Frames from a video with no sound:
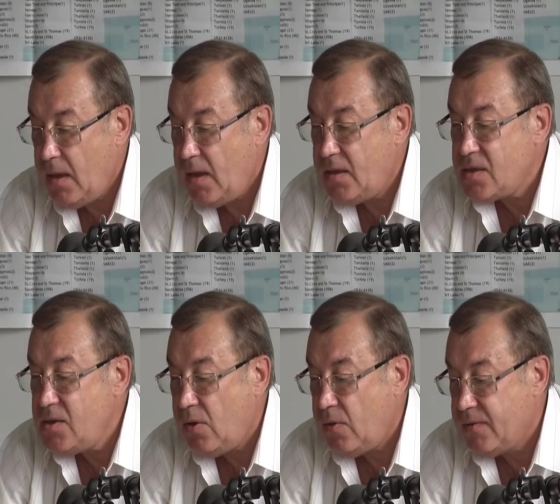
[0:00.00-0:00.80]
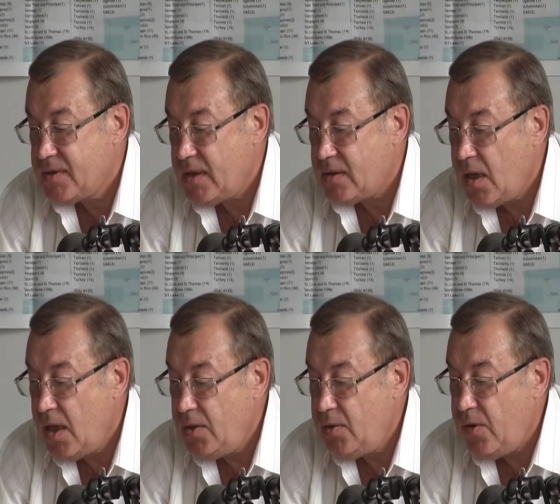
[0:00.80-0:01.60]
It is known that
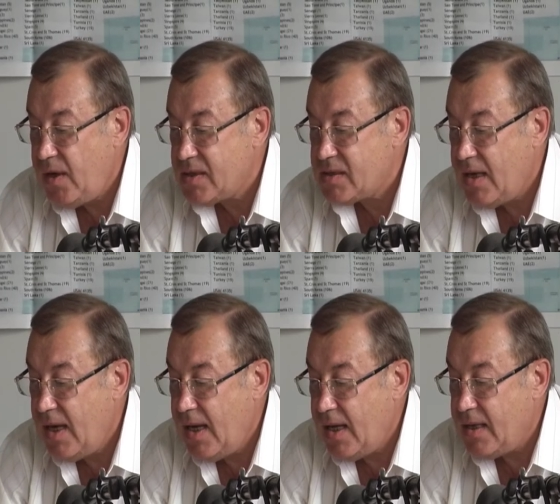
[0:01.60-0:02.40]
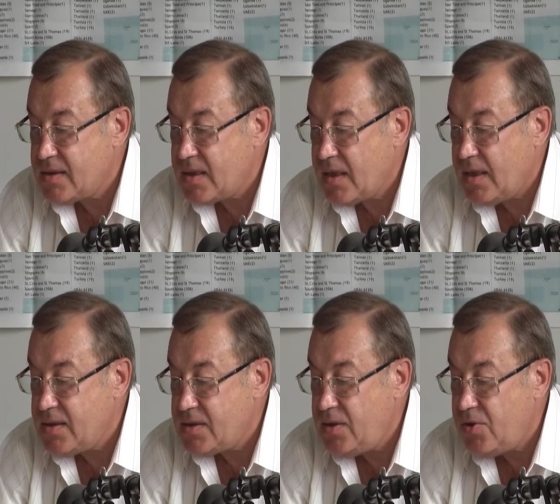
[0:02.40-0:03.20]
US has
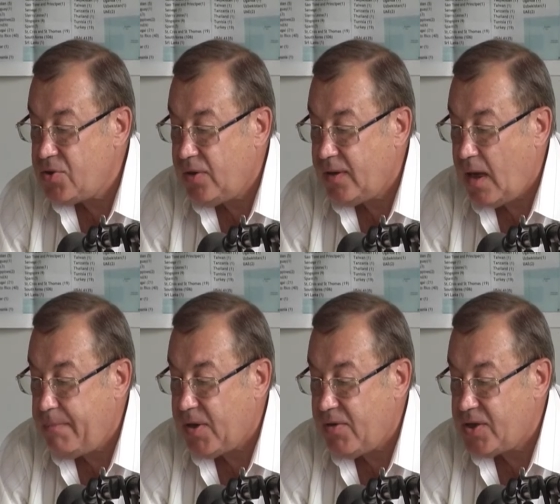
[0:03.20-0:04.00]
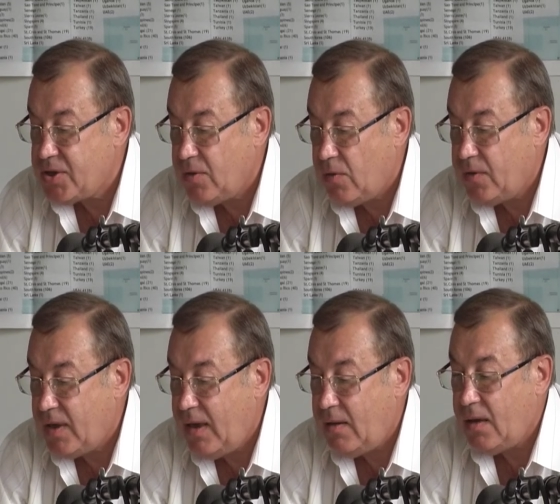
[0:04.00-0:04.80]
constitutional operation on
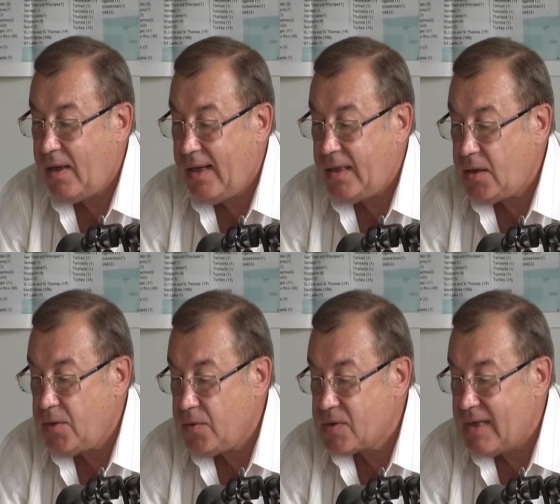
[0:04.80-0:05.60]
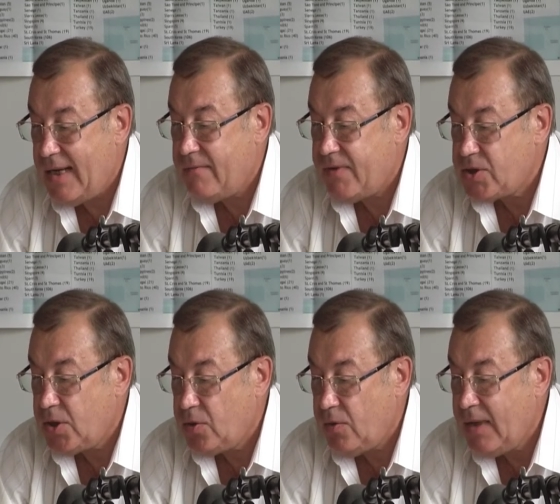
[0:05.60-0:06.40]
high latitudes and
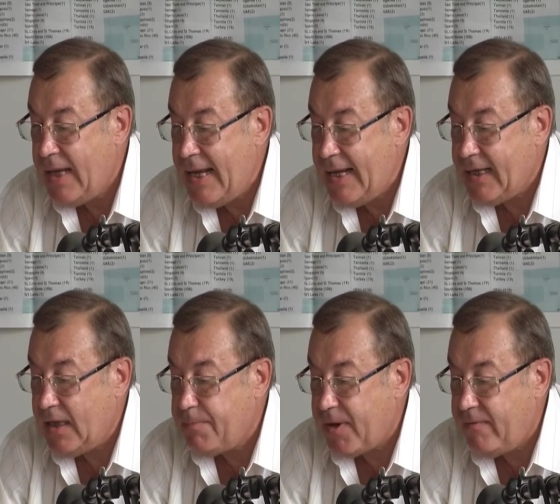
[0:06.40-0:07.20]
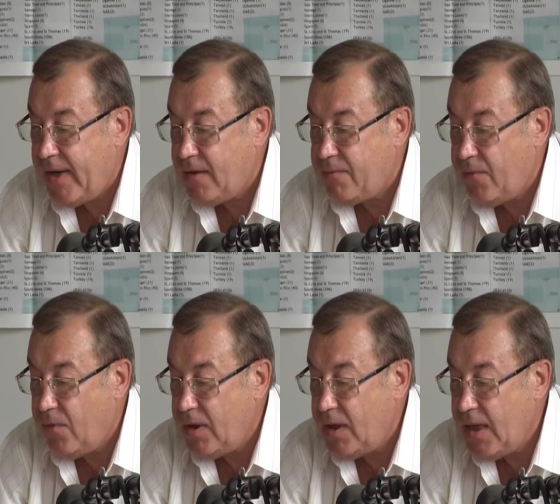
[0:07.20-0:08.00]
Washington can provide
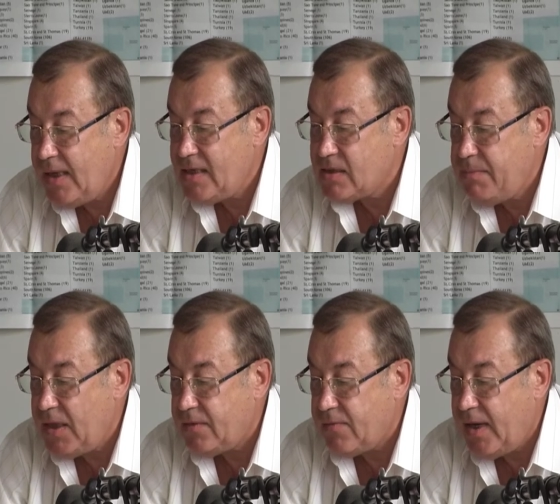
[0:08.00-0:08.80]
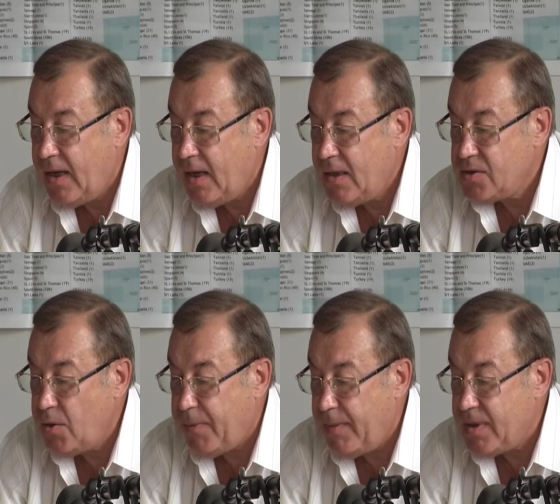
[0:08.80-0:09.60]
for its military
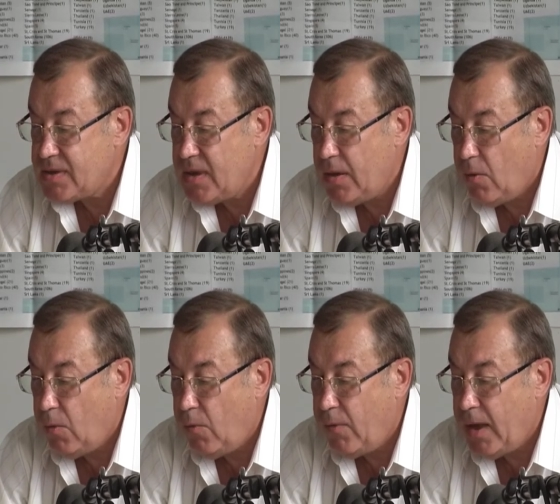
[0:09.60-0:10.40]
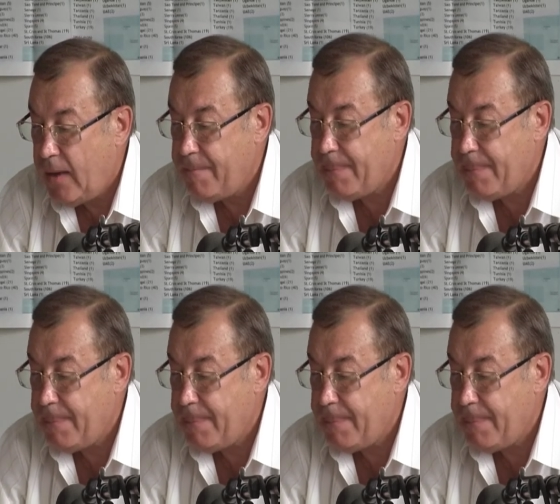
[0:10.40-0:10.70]
supremacy over